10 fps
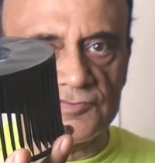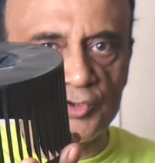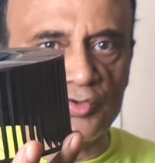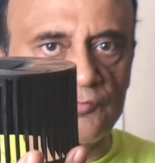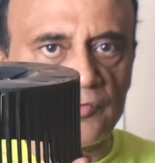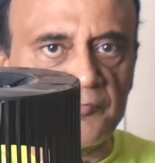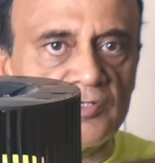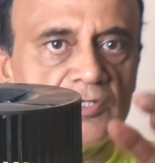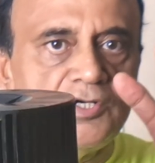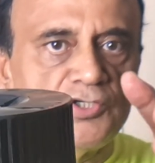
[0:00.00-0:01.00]
show from
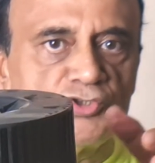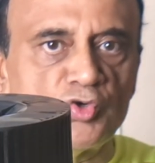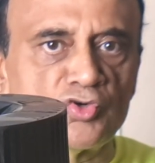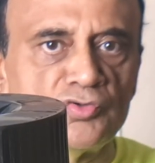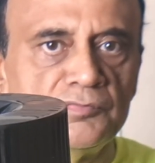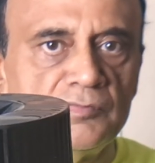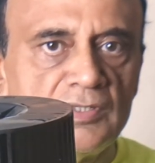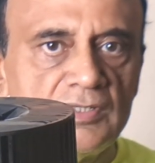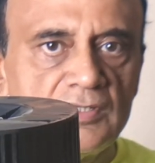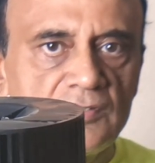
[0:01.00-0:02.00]
a showroom
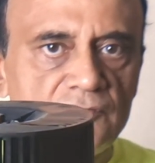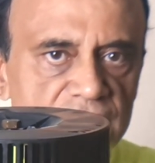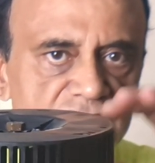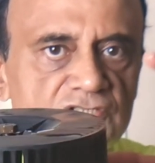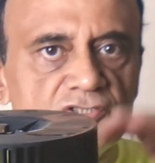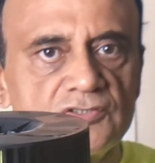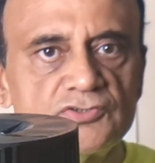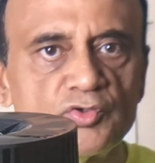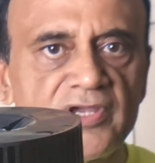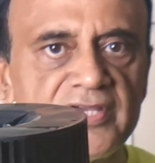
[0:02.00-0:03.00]
which
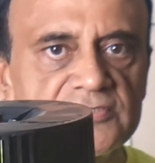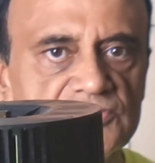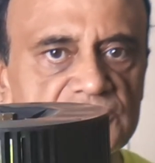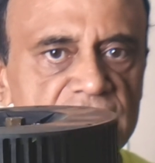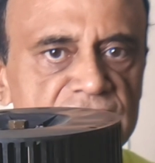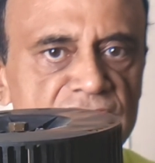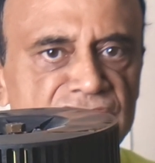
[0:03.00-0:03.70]
showcases kitchen